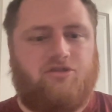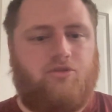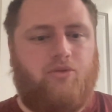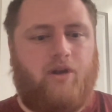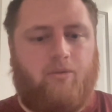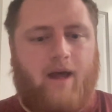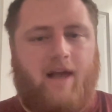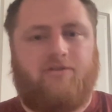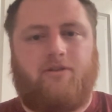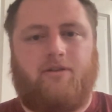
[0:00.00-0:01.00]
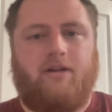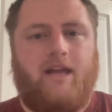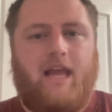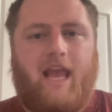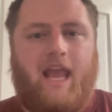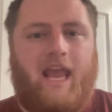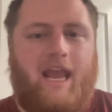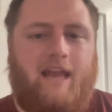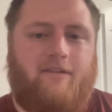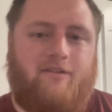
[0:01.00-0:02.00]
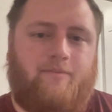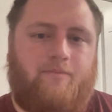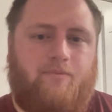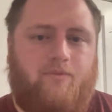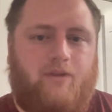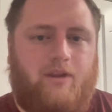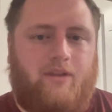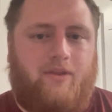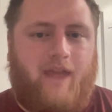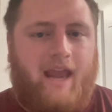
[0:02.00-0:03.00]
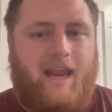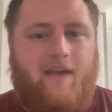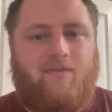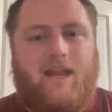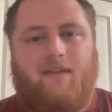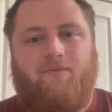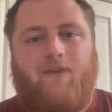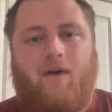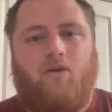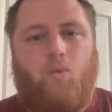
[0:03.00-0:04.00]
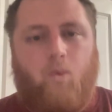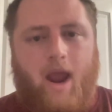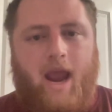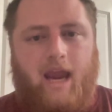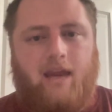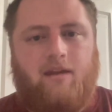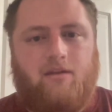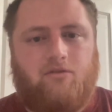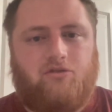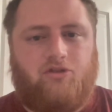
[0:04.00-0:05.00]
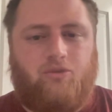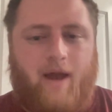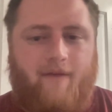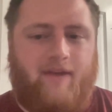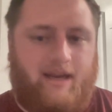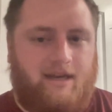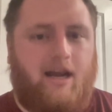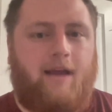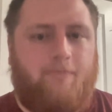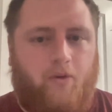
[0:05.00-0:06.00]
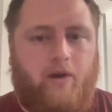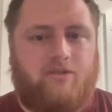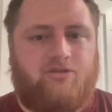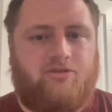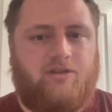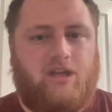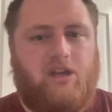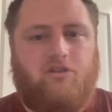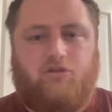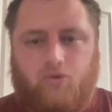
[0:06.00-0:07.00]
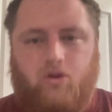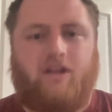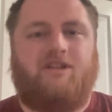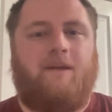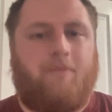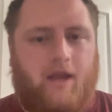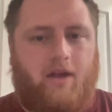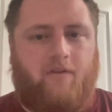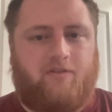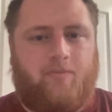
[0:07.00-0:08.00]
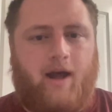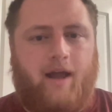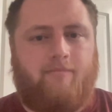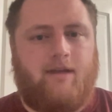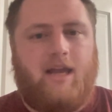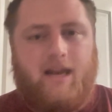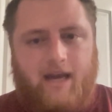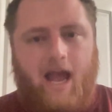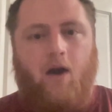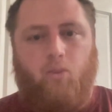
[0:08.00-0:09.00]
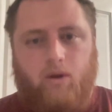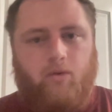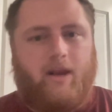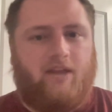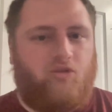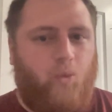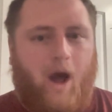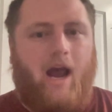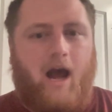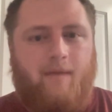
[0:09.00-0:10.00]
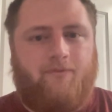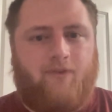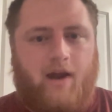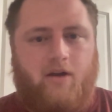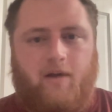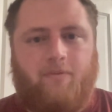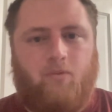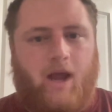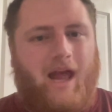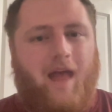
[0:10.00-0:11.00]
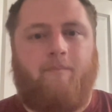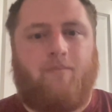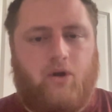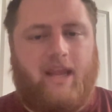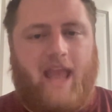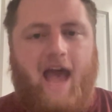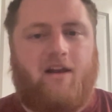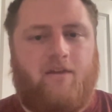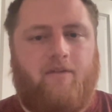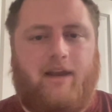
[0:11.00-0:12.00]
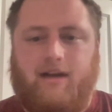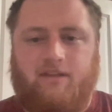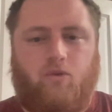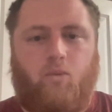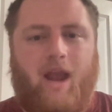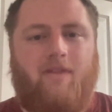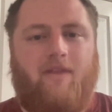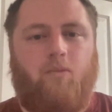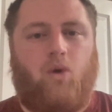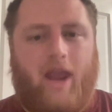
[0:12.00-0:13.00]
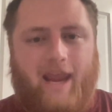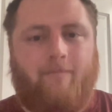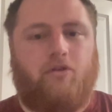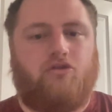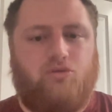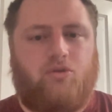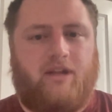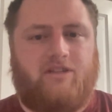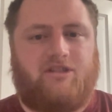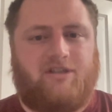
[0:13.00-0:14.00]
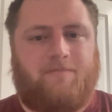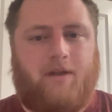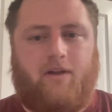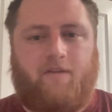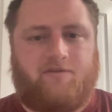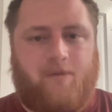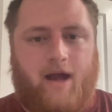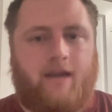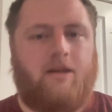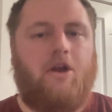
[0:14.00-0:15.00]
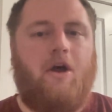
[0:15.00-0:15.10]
to their roster, and they have yet found a way to have 89 points to clinch a playoff spot. Now, we will get to why I'm fired up and why I'm pretty aggravated at the way they were able to clinch this playoff spot.